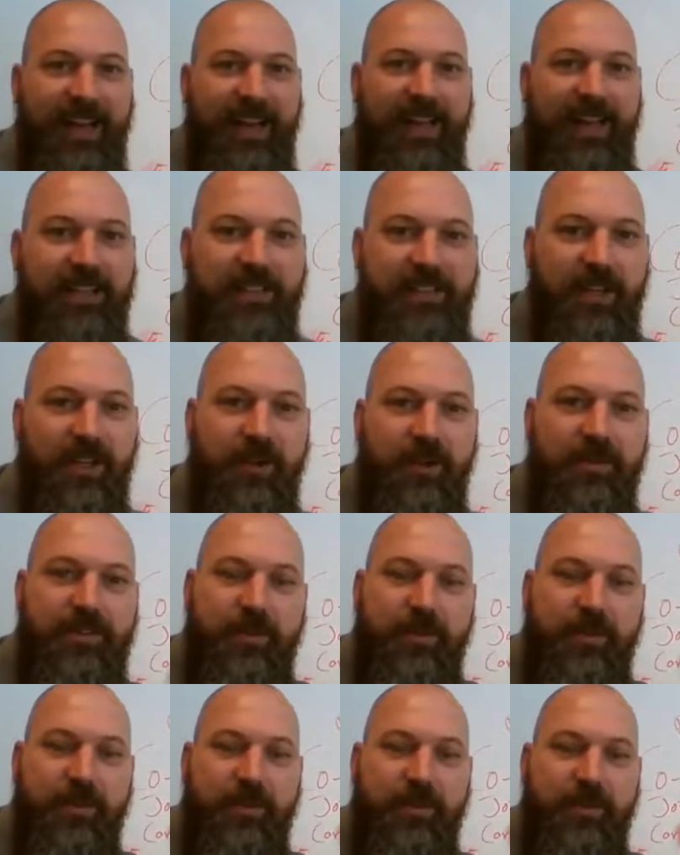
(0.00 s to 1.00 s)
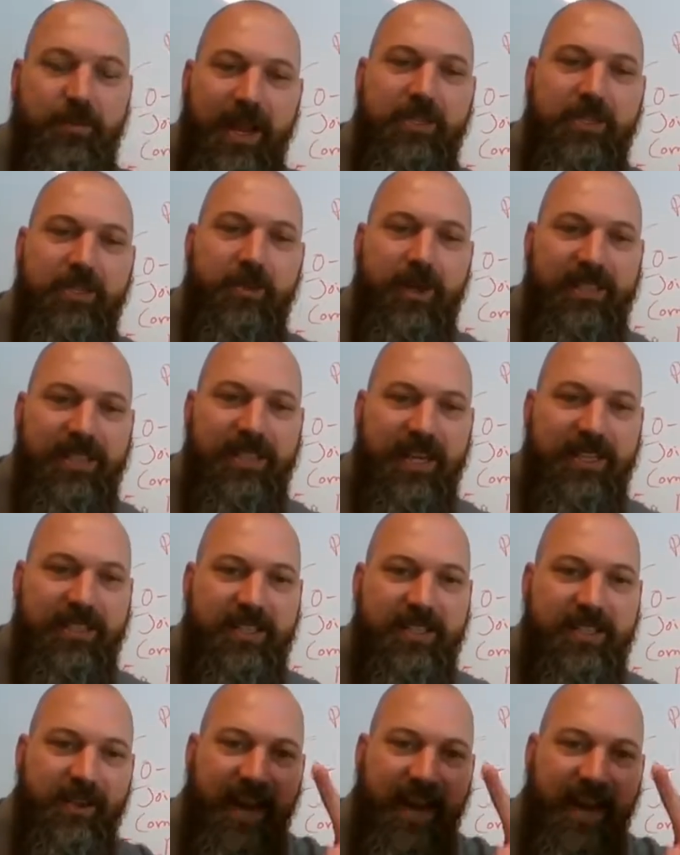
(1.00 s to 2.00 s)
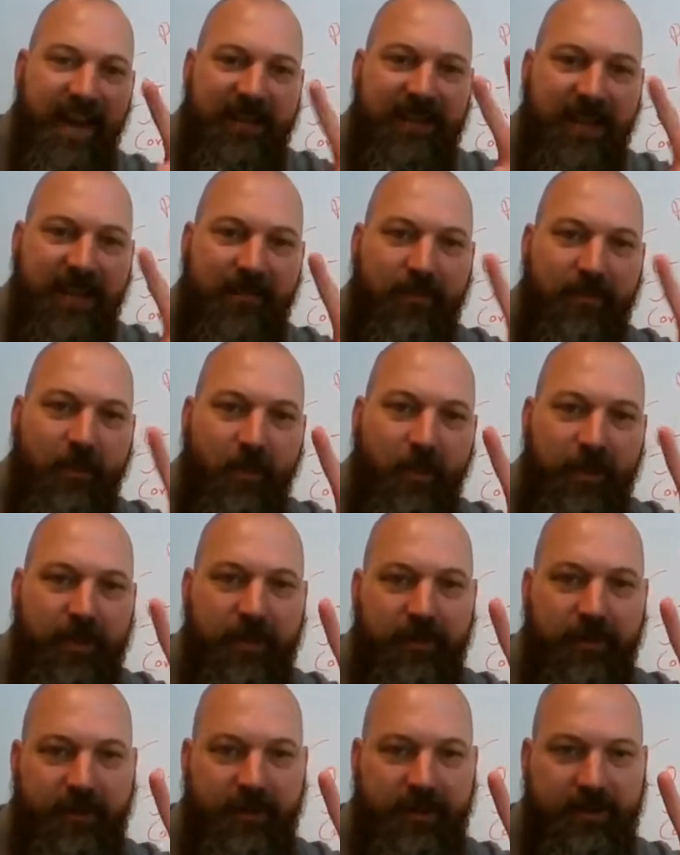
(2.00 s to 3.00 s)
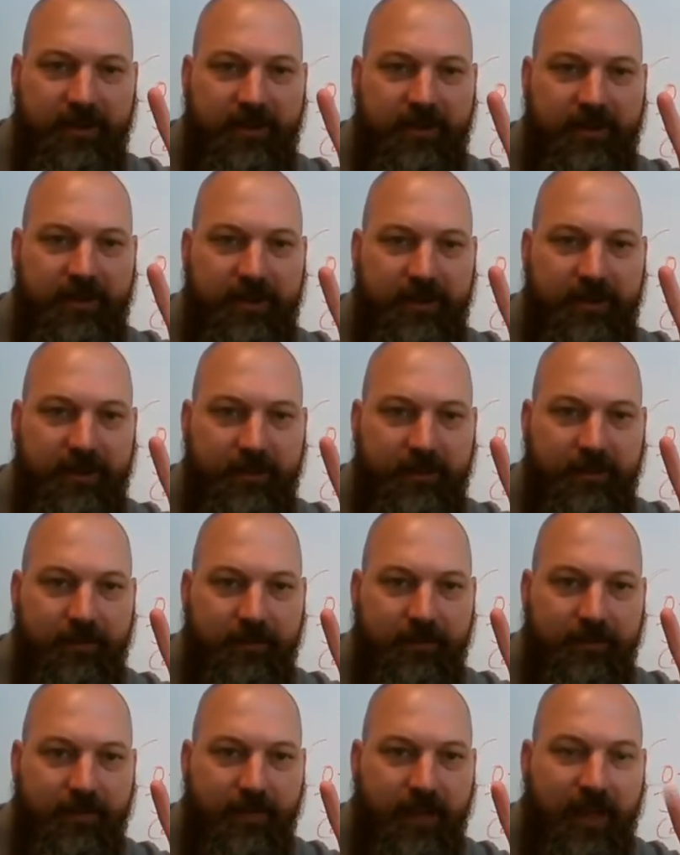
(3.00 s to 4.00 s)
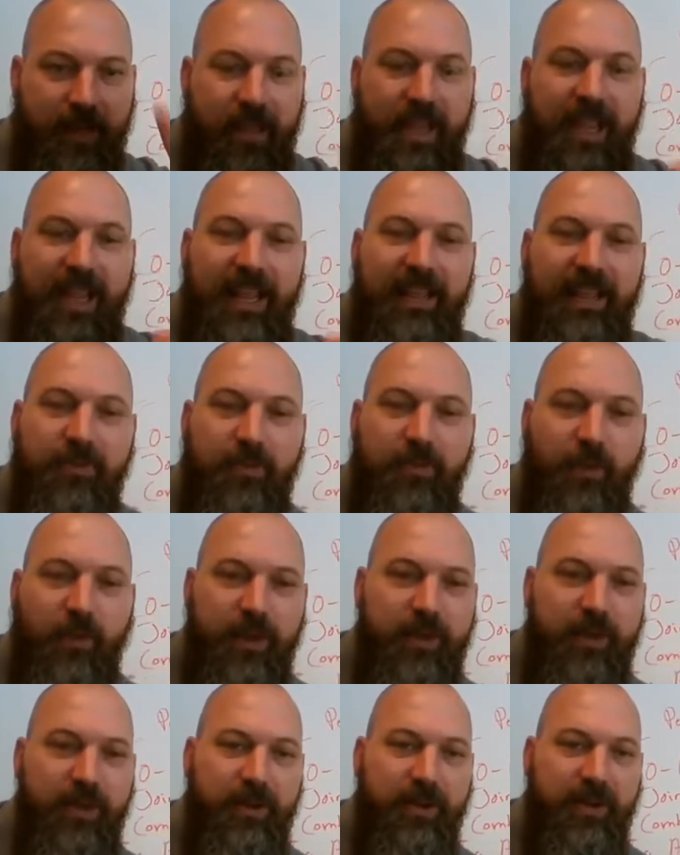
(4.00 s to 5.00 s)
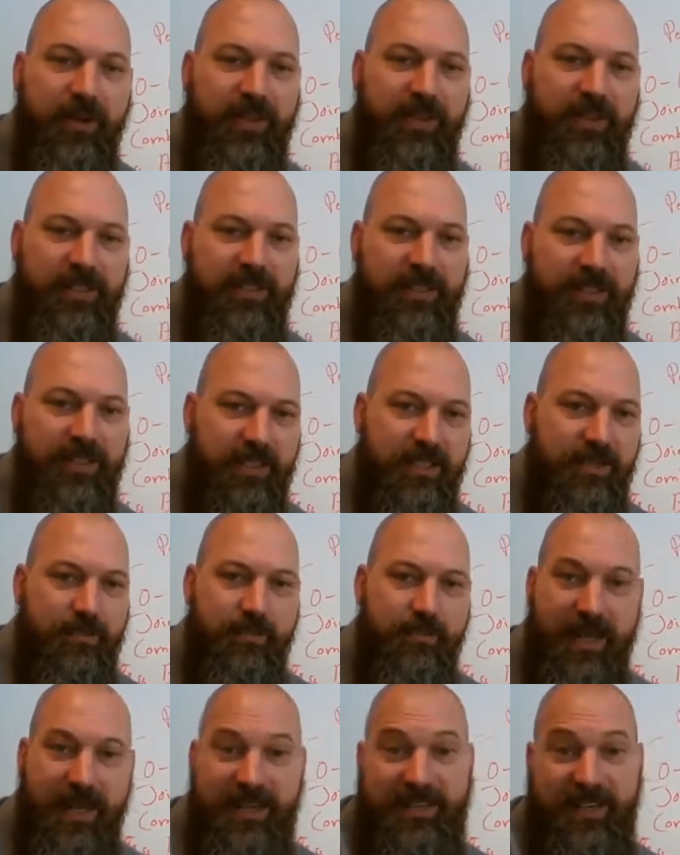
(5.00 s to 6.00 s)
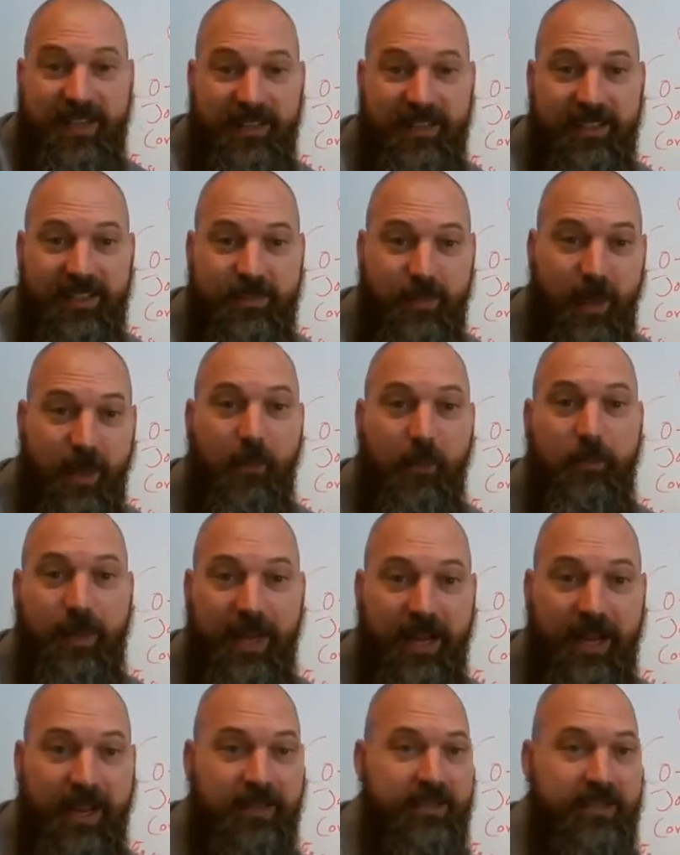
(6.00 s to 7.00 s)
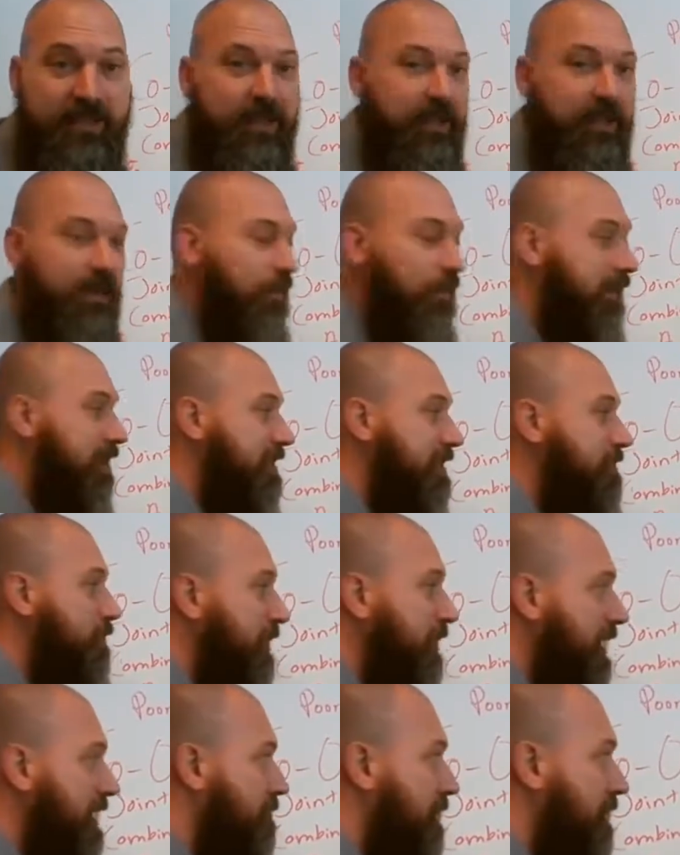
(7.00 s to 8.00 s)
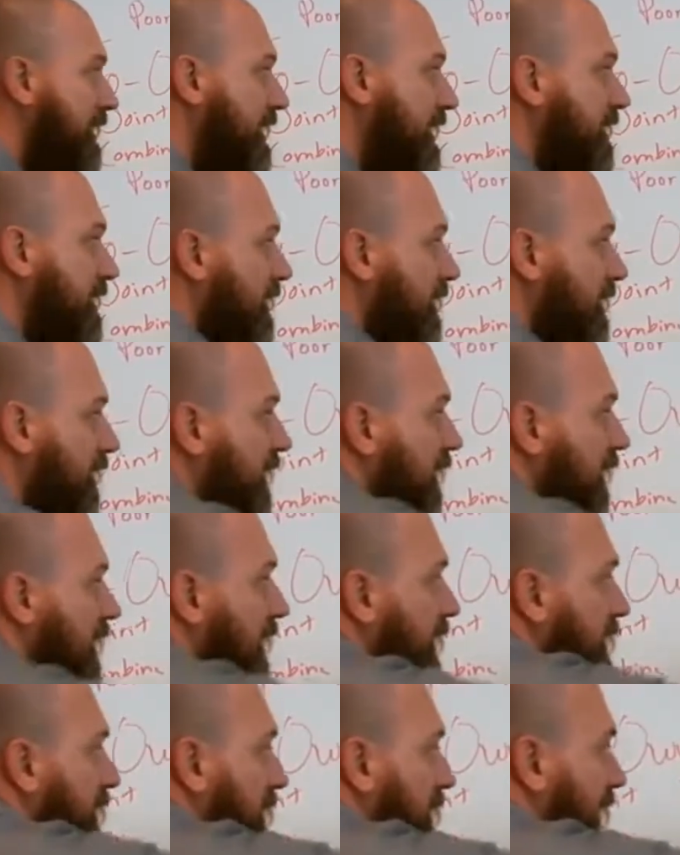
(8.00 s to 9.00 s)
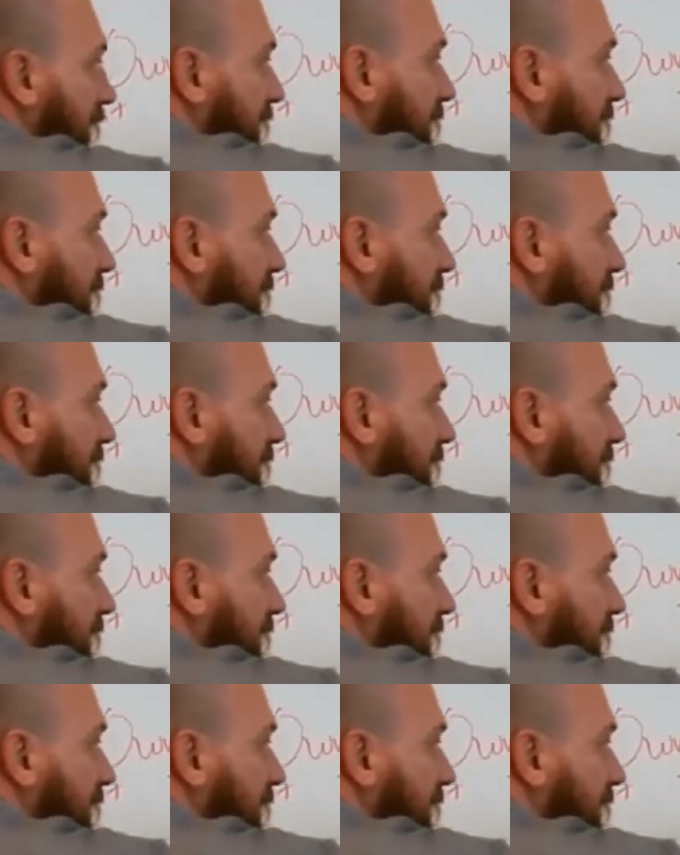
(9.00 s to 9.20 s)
So to make a joint tenancy, you have to have 4 unities. And the 4 unities basically spell PIT. What does PIT mean? You have